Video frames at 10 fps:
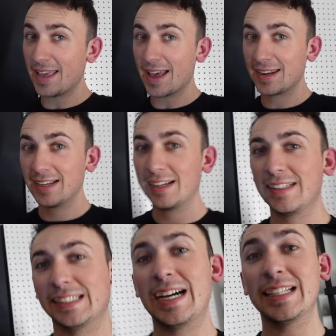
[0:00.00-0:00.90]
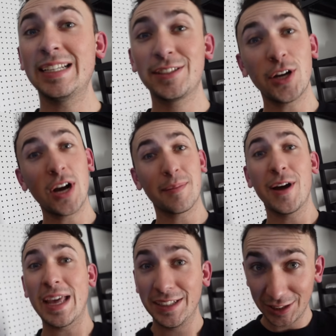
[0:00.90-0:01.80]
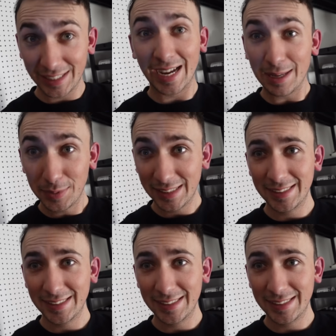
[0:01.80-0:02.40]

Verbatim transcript: yet, uh, let's talk about engine types.